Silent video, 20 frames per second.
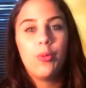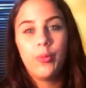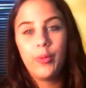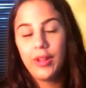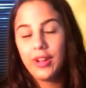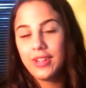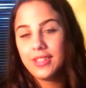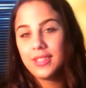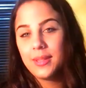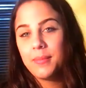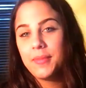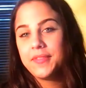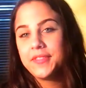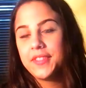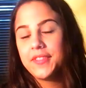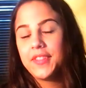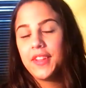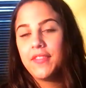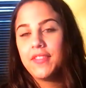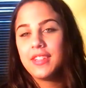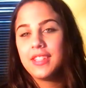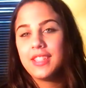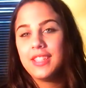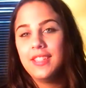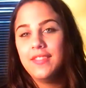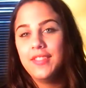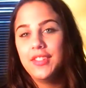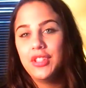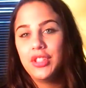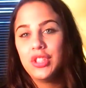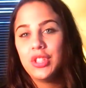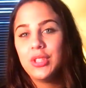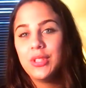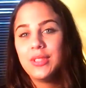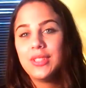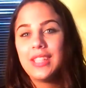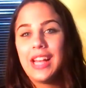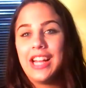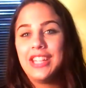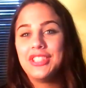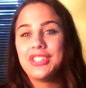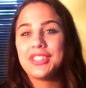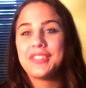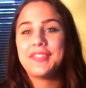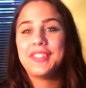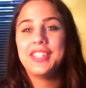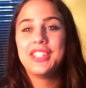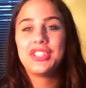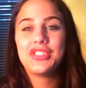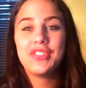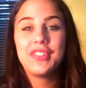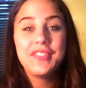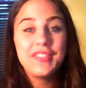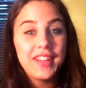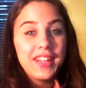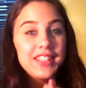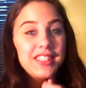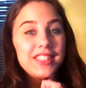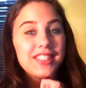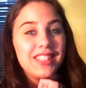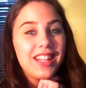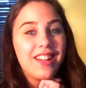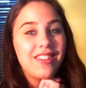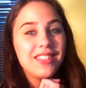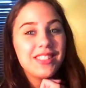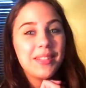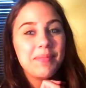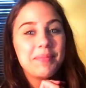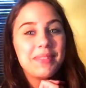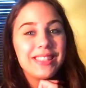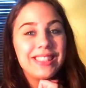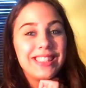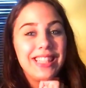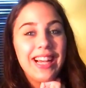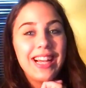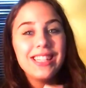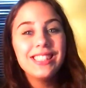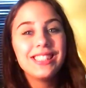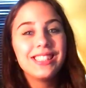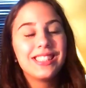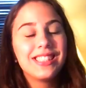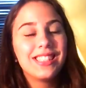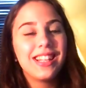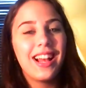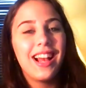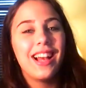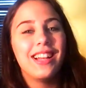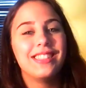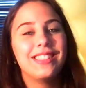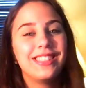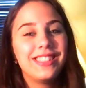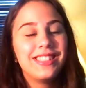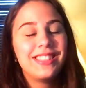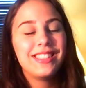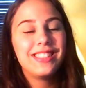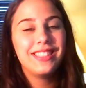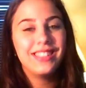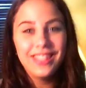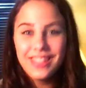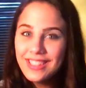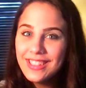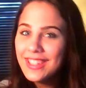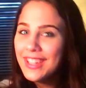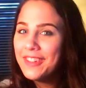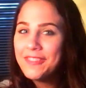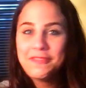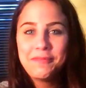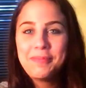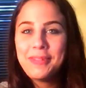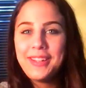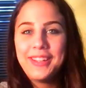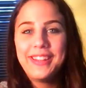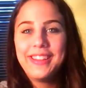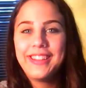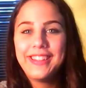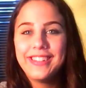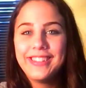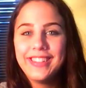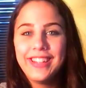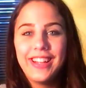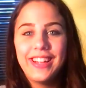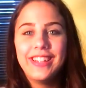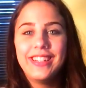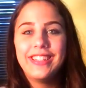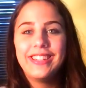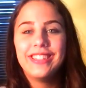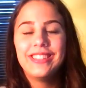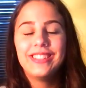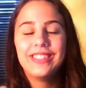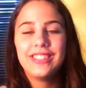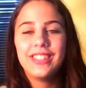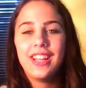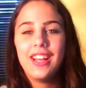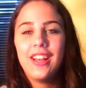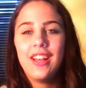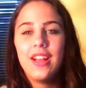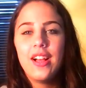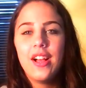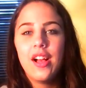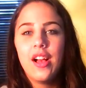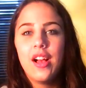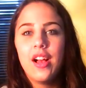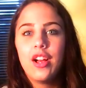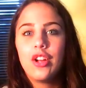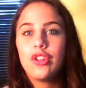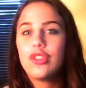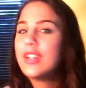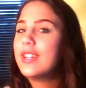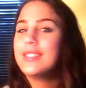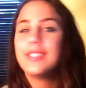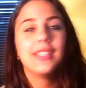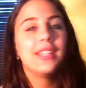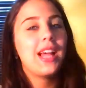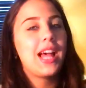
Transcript: What are some of your favorite TV shows? I just finished Revenge and I was obsessed. I still love Pretty Little Liars, Grey's